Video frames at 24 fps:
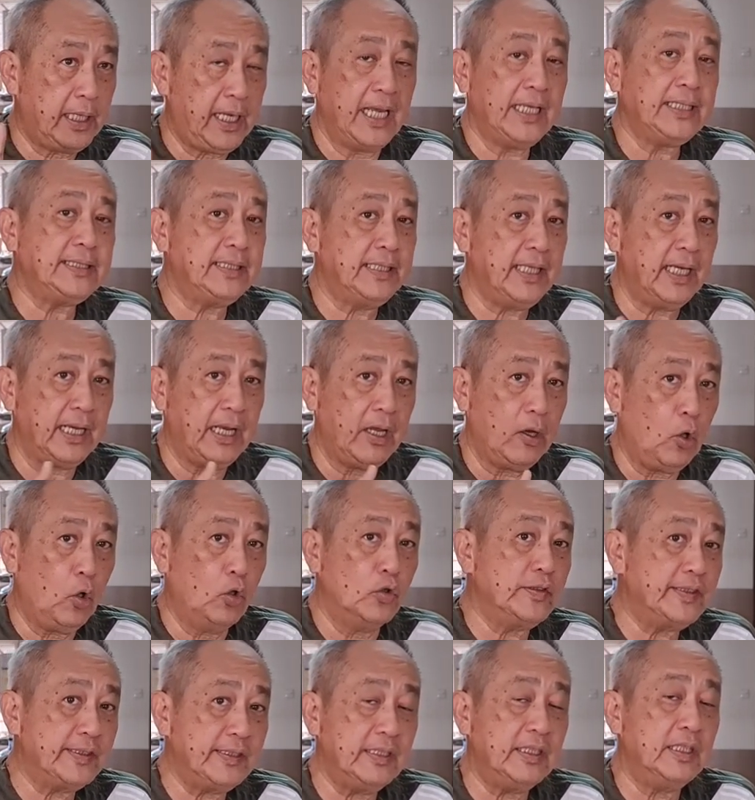guests that I
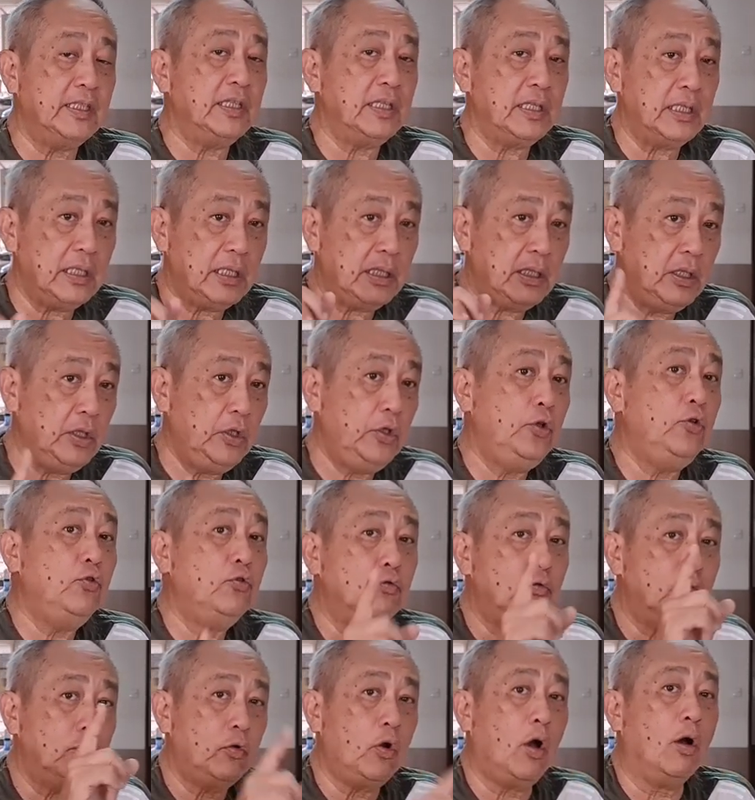hosted
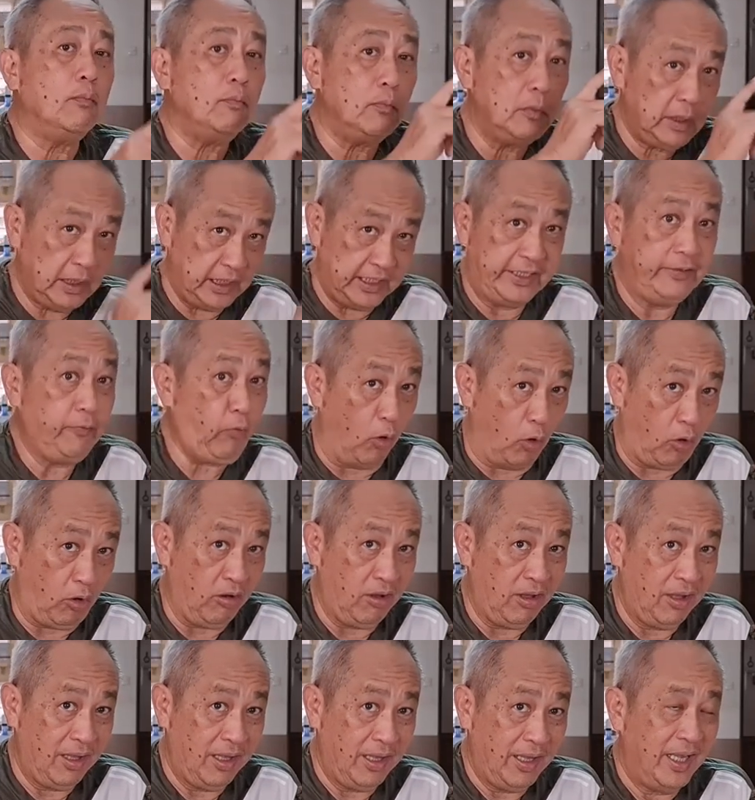knew Rob Lilwall.